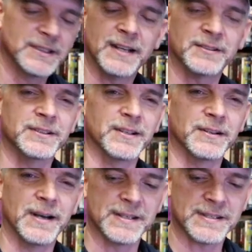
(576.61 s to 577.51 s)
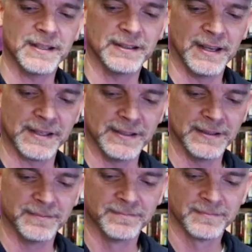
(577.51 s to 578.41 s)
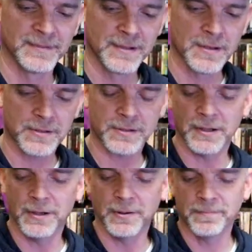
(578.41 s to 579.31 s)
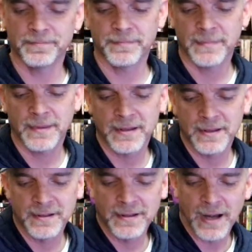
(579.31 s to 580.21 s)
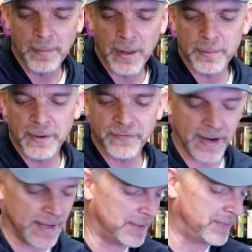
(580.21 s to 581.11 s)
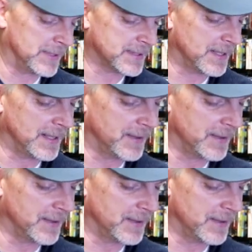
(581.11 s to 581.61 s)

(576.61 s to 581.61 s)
I don't know, I just didn't like it. So I'm not a big fan of Inside